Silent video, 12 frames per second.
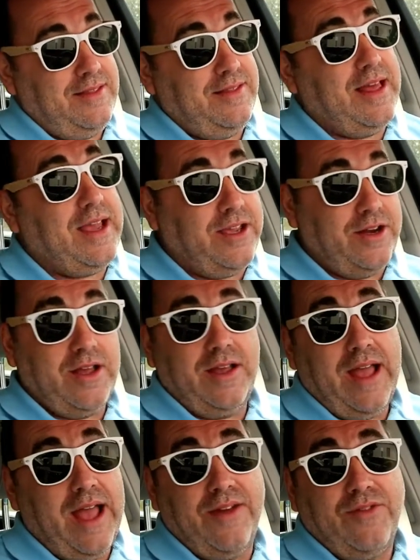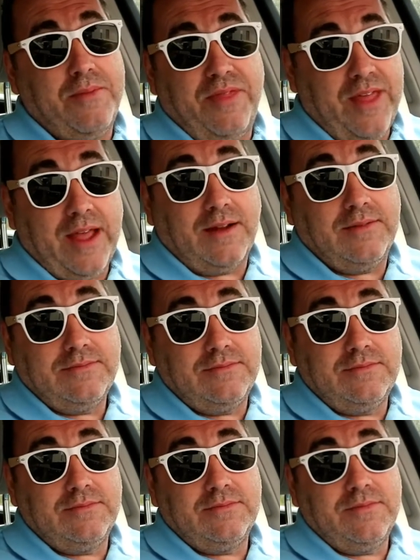thank you to everything
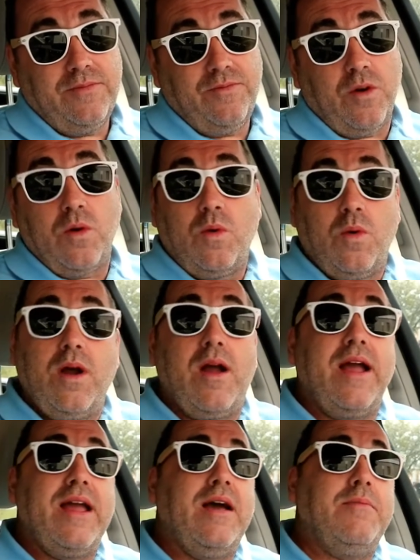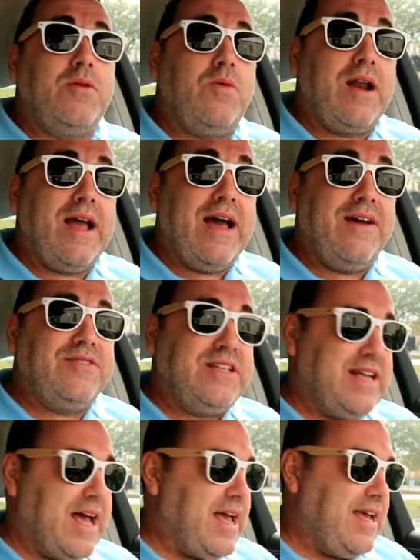for where I am and what I have
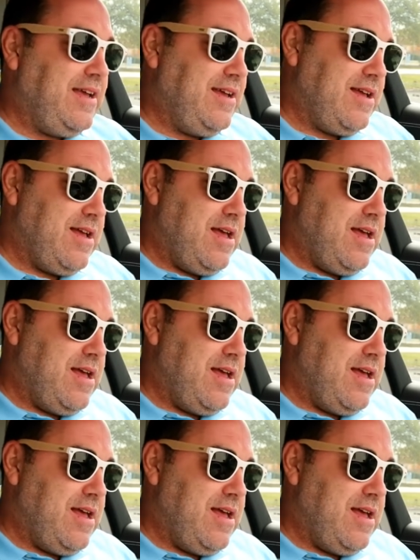today